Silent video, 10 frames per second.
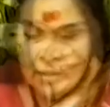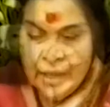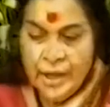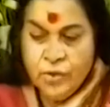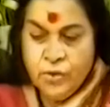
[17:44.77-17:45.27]

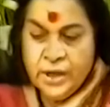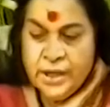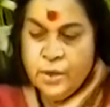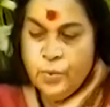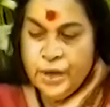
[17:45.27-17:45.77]
Then only
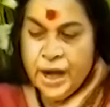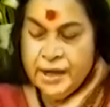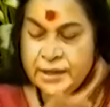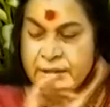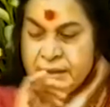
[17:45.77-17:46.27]
the
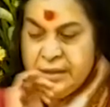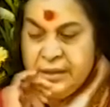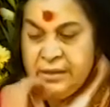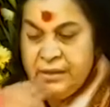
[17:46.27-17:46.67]
Virata Shakti